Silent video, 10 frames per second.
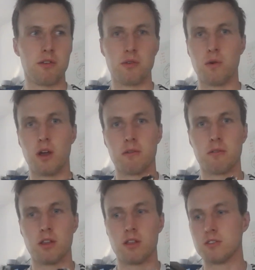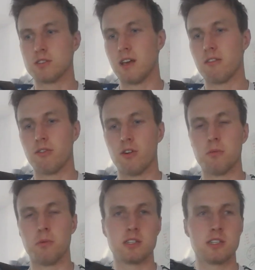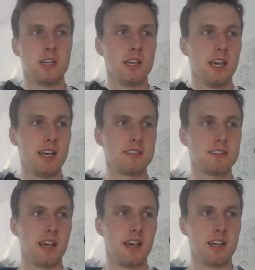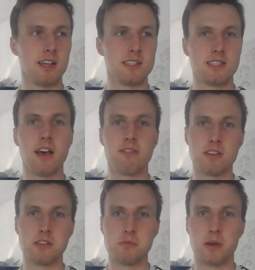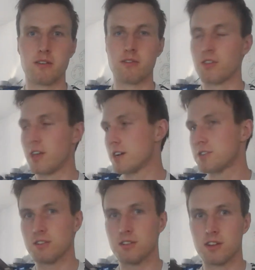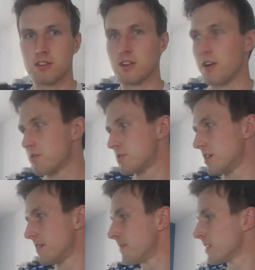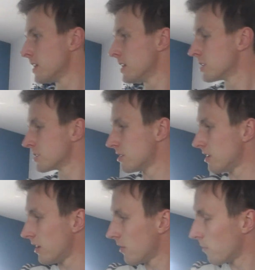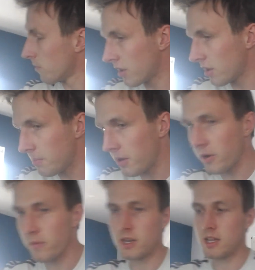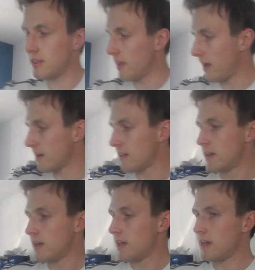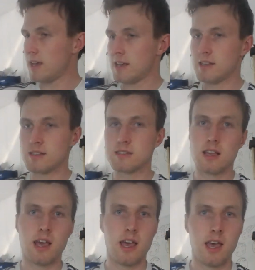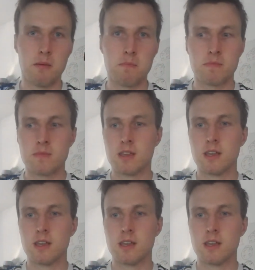know what I'm going to use that for, but it's definitely too big for the actual Autosteer. So the one other part we need then is maybe